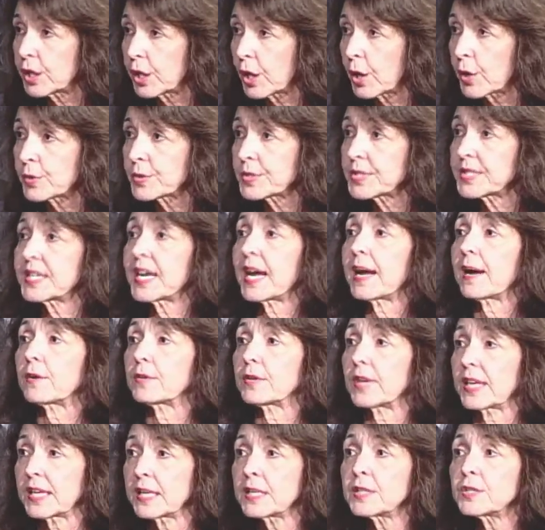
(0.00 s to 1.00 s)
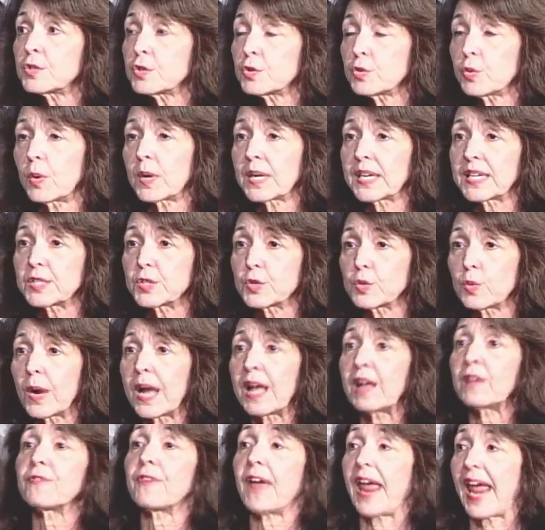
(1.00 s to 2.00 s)
closed out in
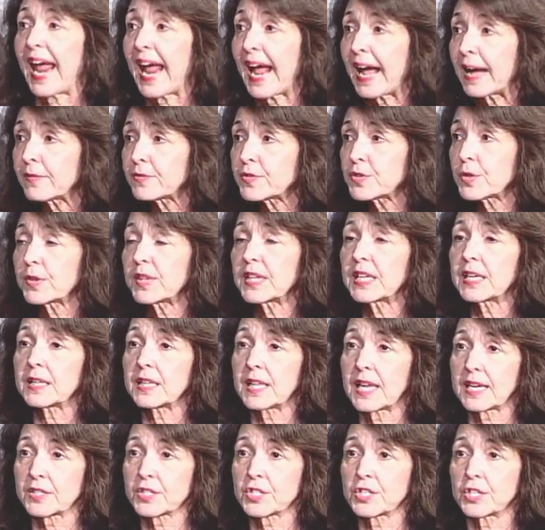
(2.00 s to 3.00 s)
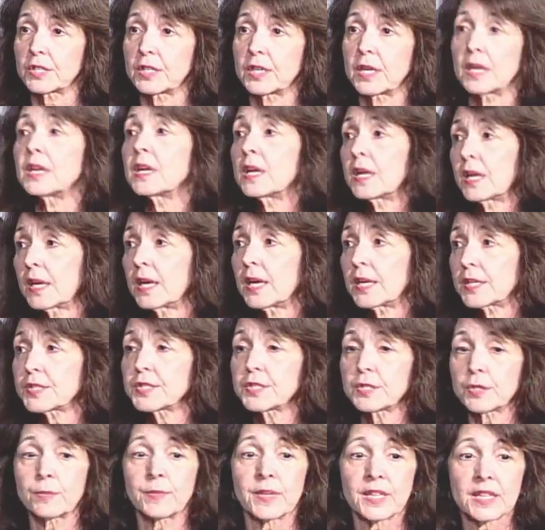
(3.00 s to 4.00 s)
2012 after the election,
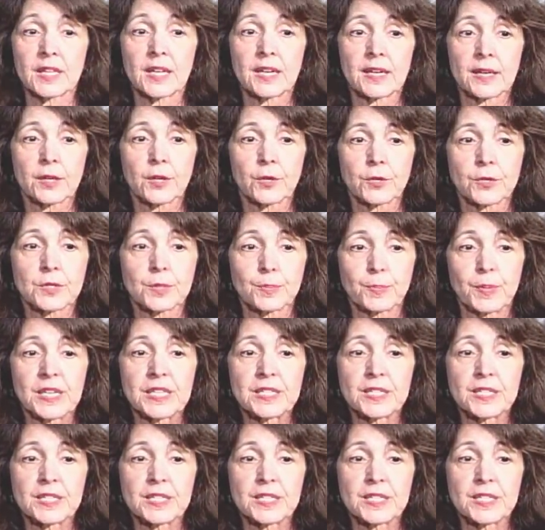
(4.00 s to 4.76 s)
assuming that it goes